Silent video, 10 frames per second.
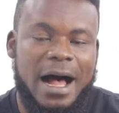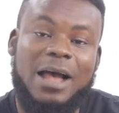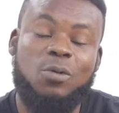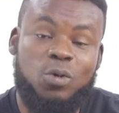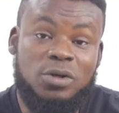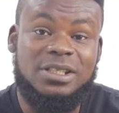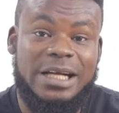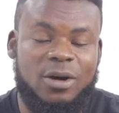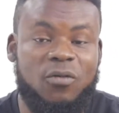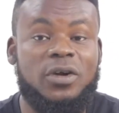I would
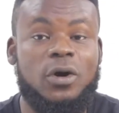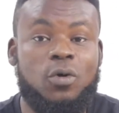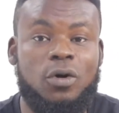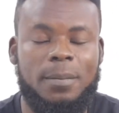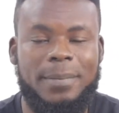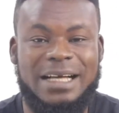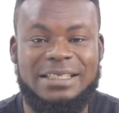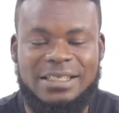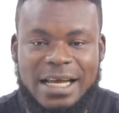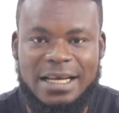start off with a hook by
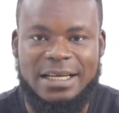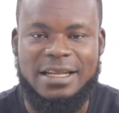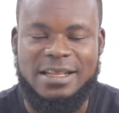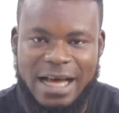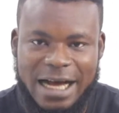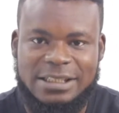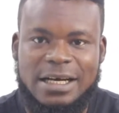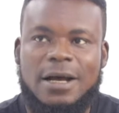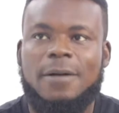saying that